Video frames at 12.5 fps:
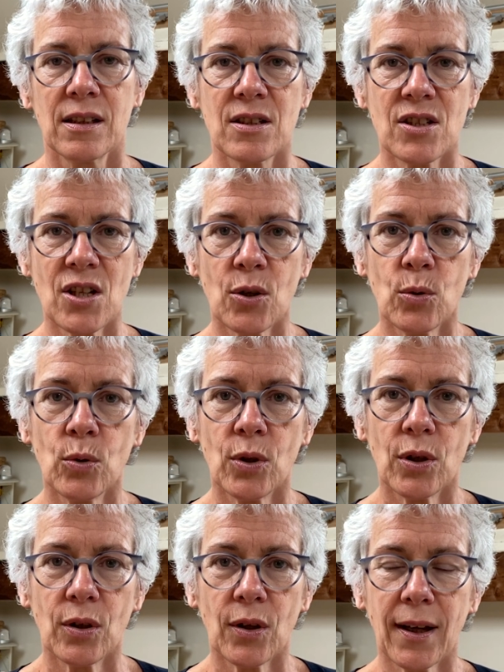So
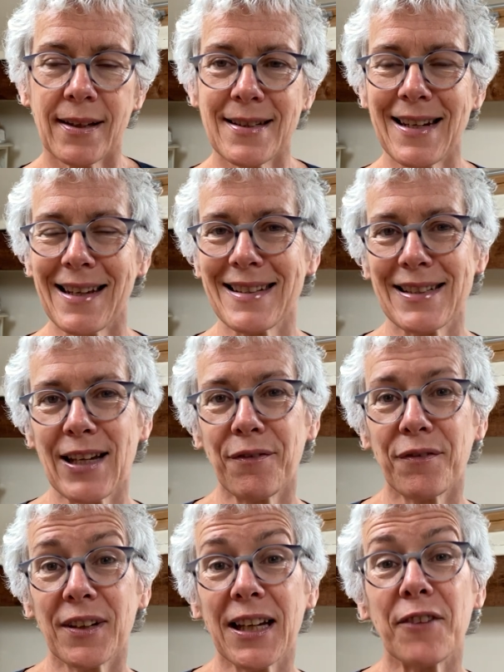as
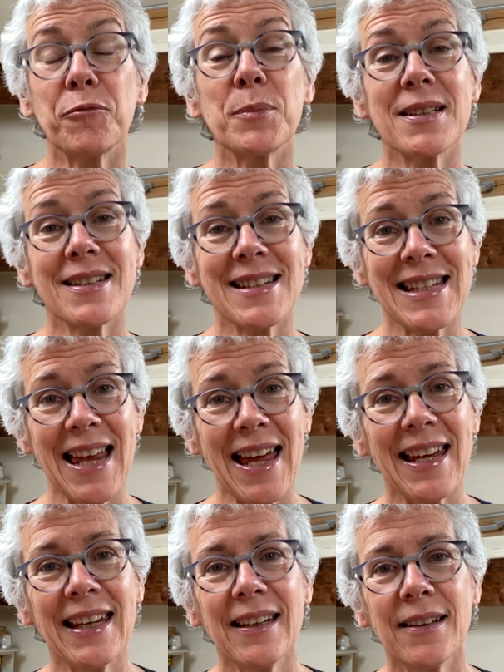governments
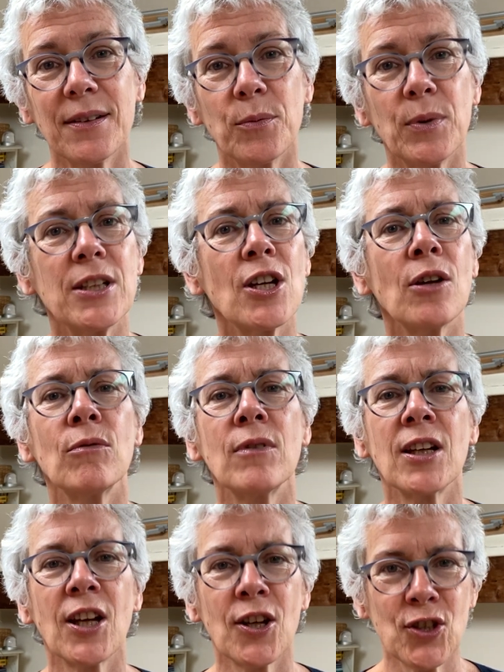say, we don't
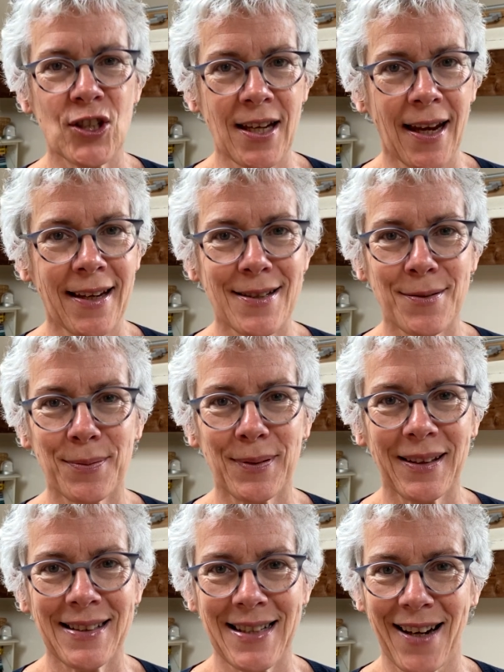negotiate
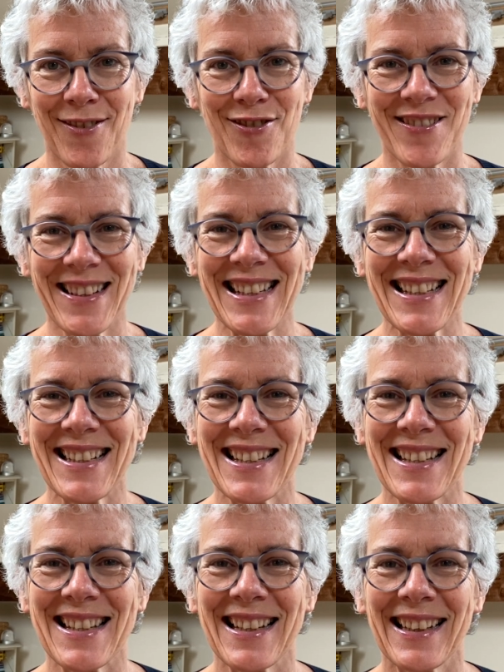with
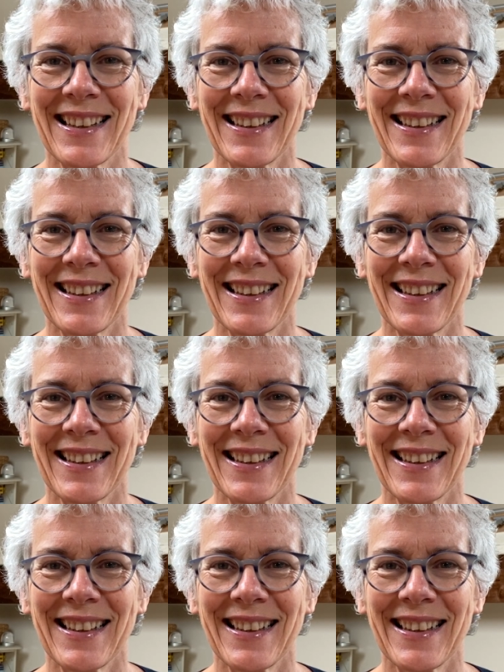terrorists.